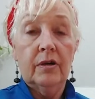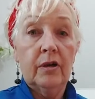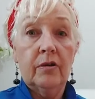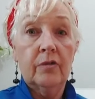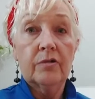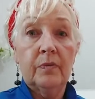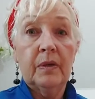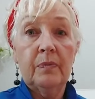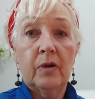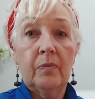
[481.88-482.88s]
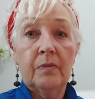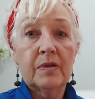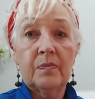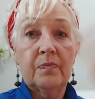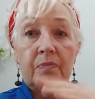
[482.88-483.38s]
can also be
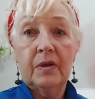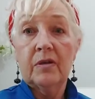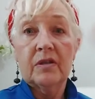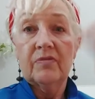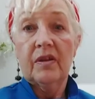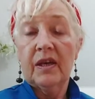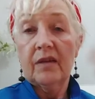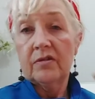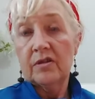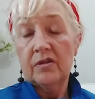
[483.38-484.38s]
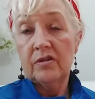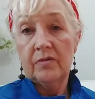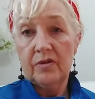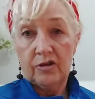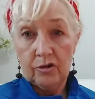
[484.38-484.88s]
problems because of nothing else to do
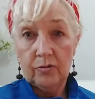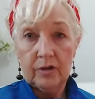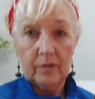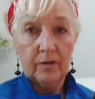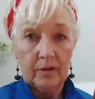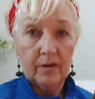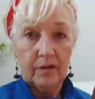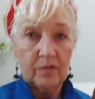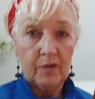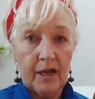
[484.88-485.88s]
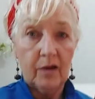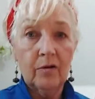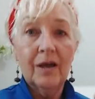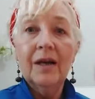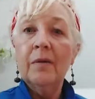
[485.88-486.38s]
with the shoulder as
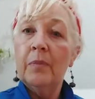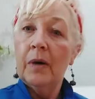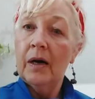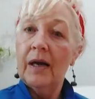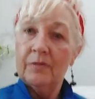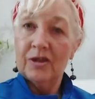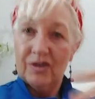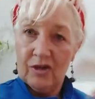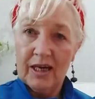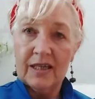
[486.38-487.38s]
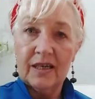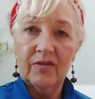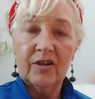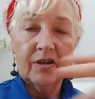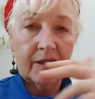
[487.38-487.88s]
well. But I'm just trying to
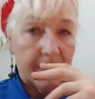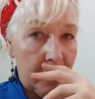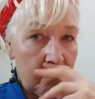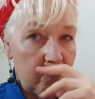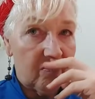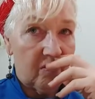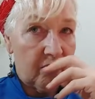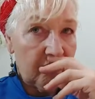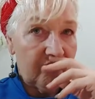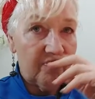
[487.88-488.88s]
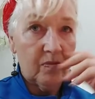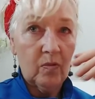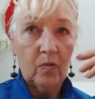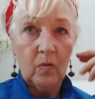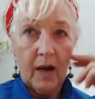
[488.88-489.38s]
give you an example of
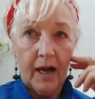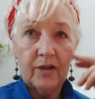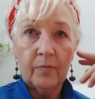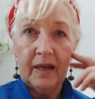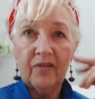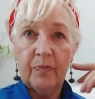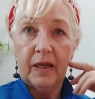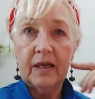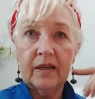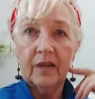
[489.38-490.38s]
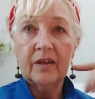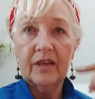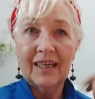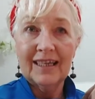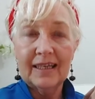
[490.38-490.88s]
why you might have pain in other
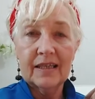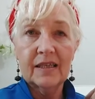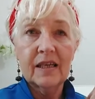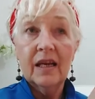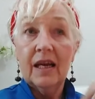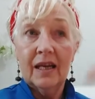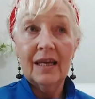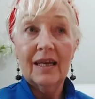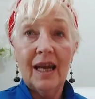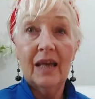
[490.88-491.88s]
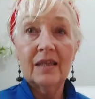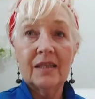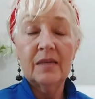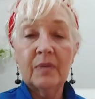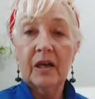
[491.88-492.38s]
areas, and it can
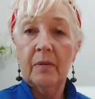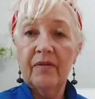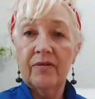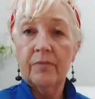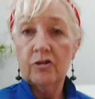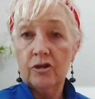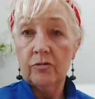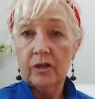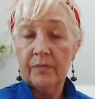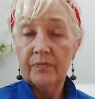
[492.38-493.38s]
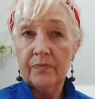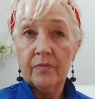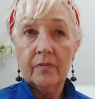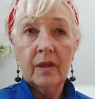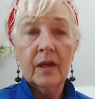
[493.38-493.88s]
indeed be coming from your shoulder.
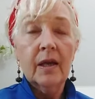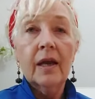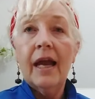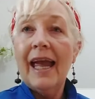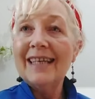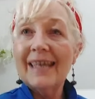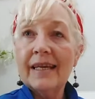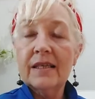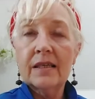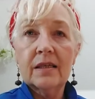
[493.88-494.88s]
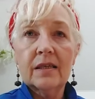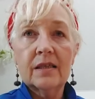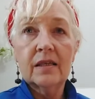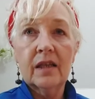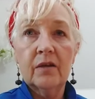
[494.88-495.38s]
Headaches is
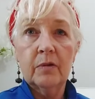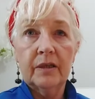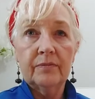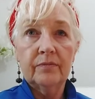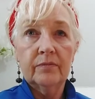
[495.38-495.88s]
another one.